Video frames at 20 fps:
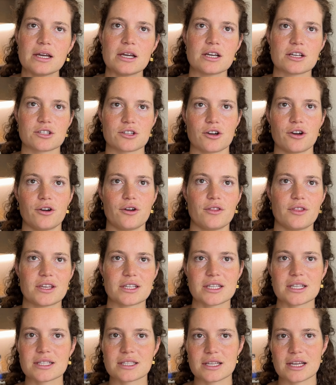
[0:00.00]
So
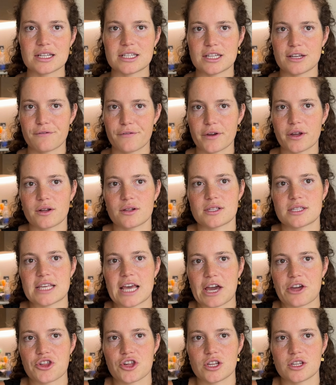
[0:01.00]
this is a difficult
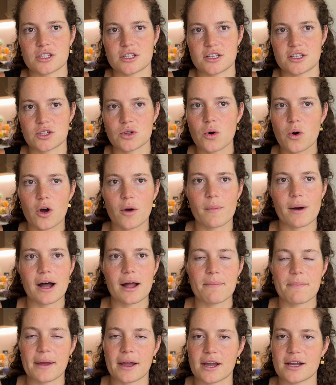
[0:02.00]
section to talk
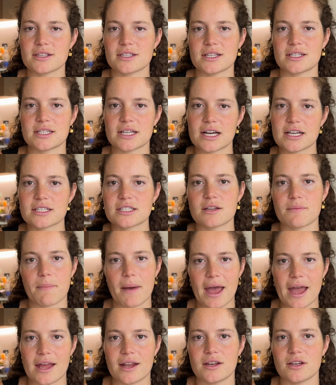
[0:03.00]
about because it does
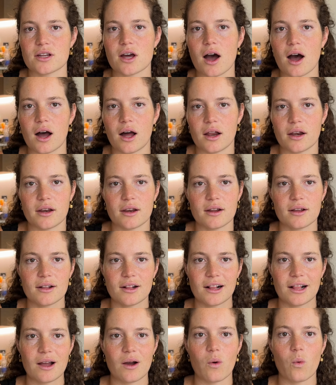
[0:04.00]
depend on
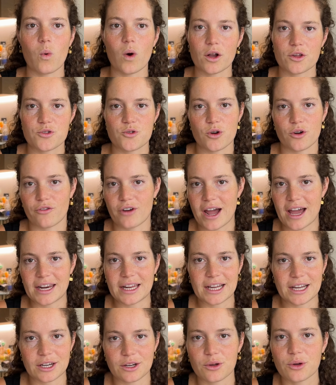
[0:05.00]
what you're
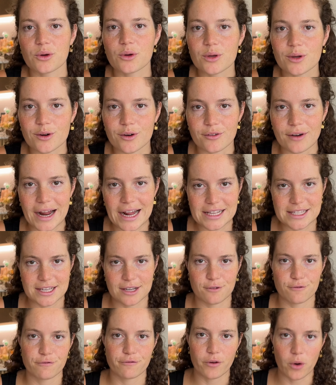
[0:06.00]
writing and who you're
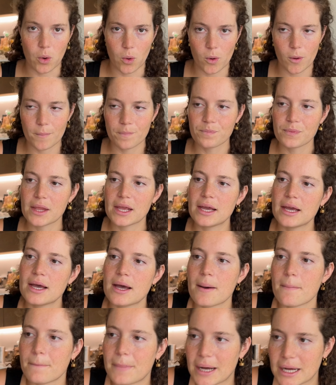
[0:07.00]
writing for.
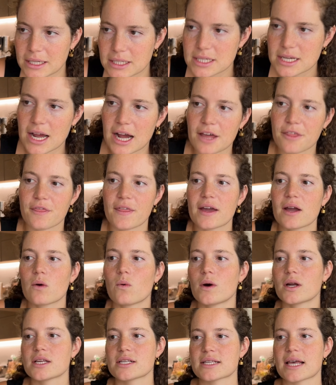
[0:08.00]
But I think
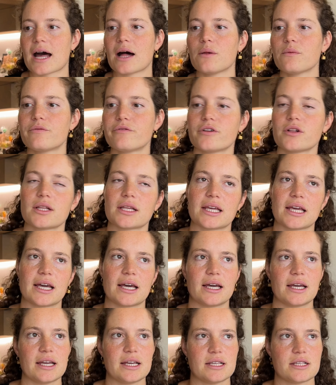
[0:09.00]
what is helpful
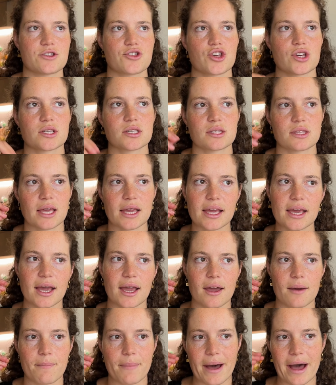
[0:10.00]
here is just
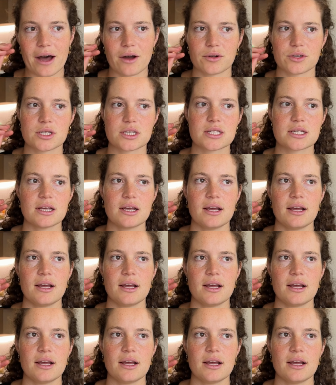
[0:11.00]
thinking about